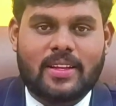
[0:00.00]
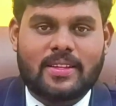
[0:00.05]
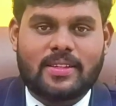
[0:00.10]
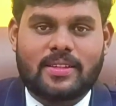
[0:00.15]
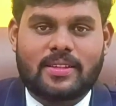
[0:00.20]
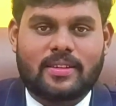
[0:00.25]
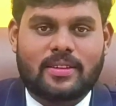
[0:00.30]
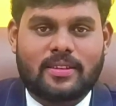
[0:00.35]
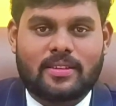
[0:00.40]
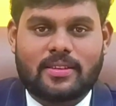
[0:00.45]

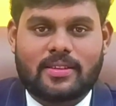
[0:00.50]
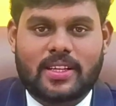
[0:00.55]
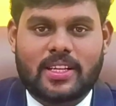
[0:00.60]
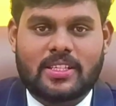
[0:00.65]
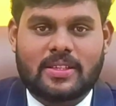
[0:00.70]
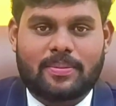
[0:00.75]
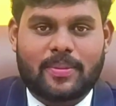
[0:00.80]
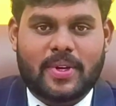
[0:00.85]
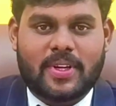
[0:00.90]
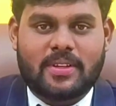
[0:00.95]
is
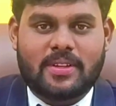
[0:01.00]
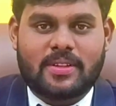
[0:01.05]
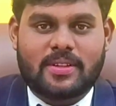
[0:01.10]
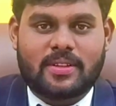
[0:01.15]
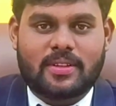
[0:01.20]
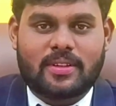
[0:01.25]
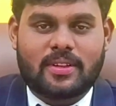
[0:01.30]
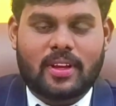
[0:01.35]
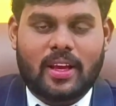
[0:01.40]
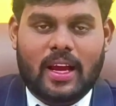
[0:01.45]
6
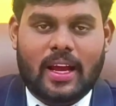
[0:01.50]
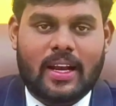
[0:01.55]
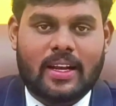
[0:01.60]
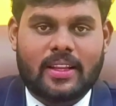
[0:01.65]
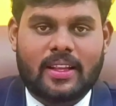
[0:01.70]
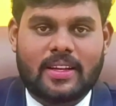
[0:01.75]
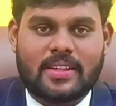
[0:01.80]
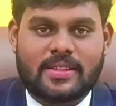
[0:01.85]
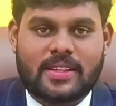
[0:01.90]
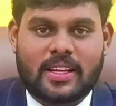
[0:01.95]
months, and
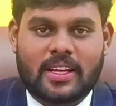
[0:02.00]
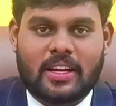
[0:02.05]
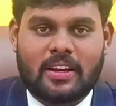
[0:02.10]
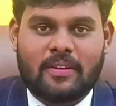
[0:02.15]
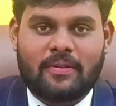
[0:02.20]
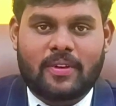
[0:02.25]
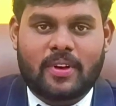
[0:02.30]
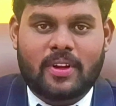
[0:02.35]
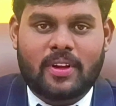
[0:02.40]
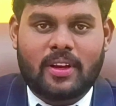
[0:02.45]
then
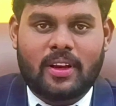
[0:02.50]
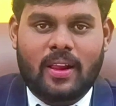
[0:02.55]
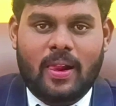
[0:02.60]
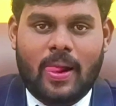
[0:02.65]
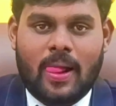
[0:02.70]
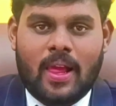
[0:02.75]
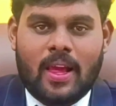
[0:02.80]
second one